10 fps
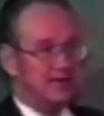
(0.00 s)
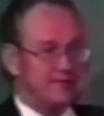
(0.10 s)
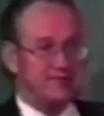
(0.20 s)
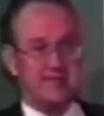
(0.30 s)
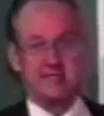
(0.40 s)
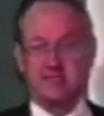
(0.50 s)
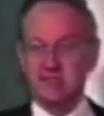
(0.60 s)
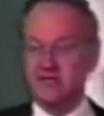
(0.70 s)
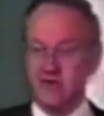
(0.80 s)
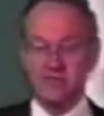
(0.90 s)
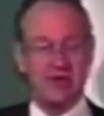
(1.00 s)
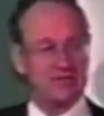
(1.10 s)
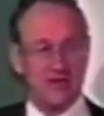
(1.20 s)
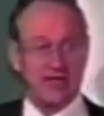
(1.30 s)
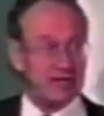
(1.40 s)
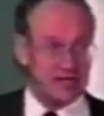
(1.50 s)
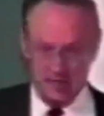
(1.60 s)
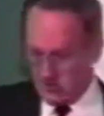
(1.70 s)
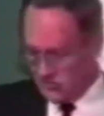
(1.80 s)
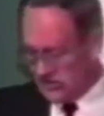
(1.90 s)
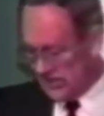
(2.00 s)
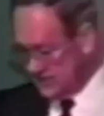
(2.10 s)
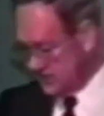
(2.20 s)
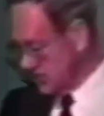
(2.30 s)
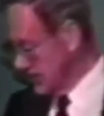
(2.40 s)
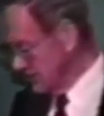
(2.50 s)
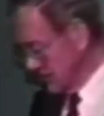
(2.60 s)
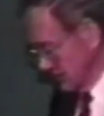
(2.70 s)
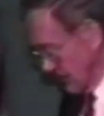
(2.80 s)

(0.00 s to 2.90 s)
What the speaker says: this is a football. And finally, one guy showed up in the